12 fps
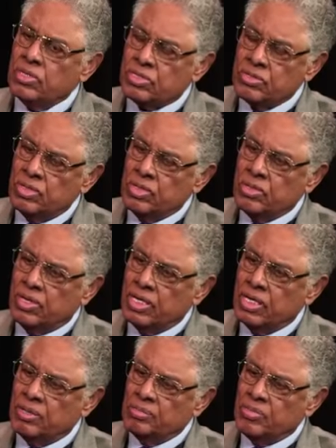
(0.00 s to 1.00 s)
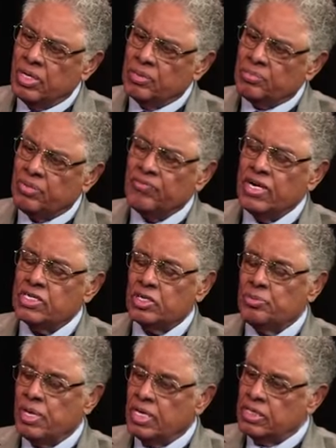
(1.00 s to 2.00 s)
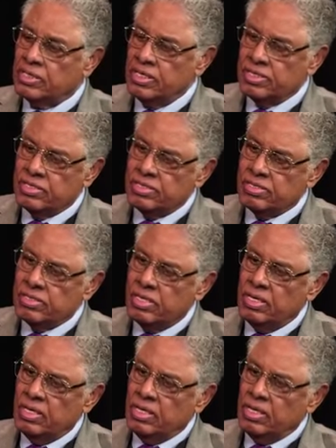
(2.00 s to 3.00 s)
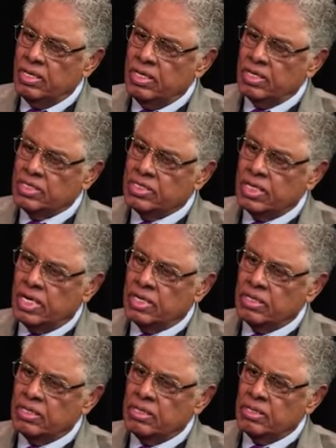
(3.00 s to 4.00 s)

what's going on among professional politicians is that